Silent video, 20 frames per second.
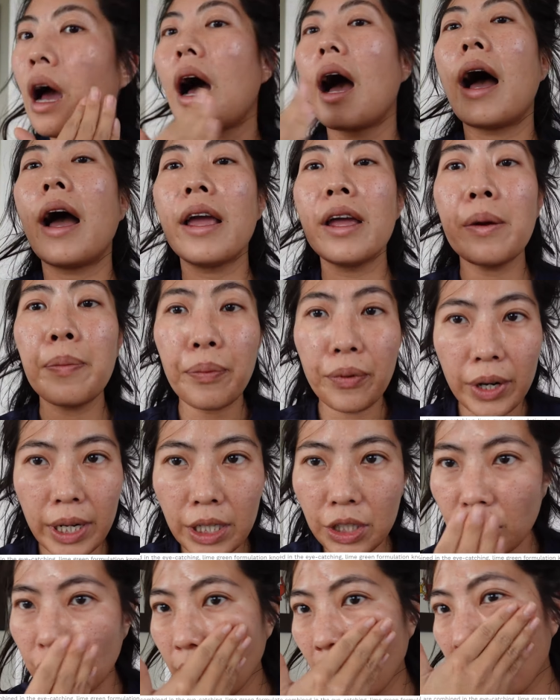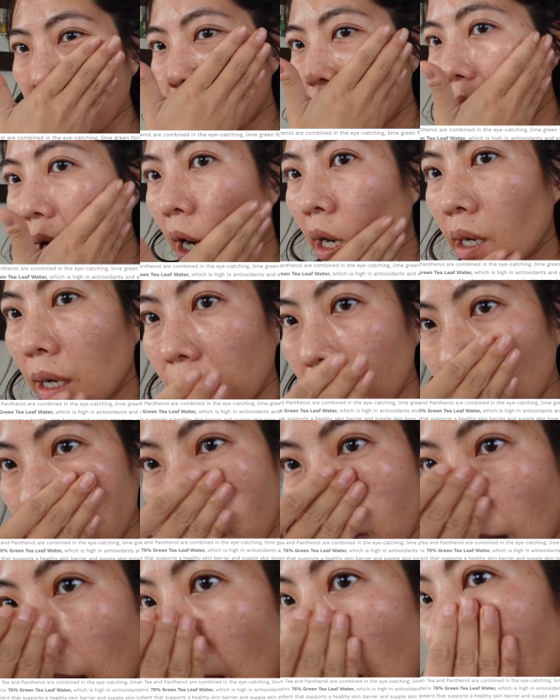I appreciate products
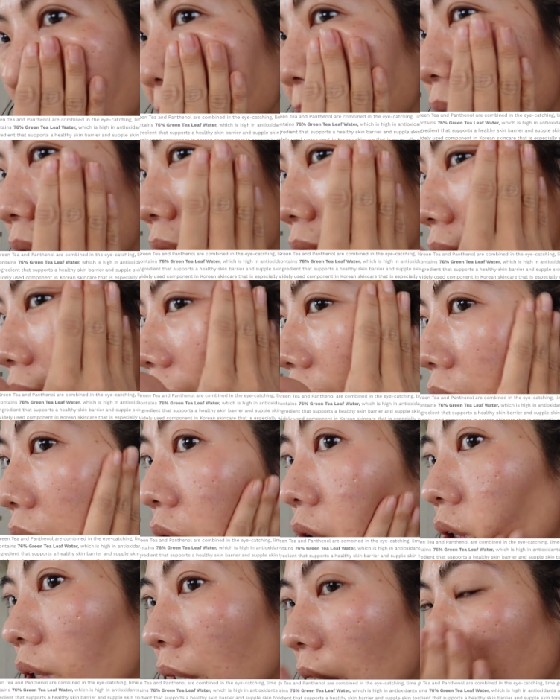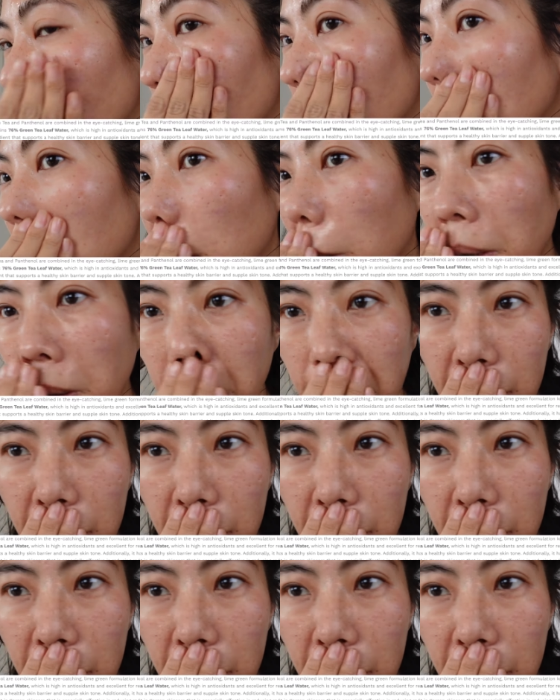with absolutely no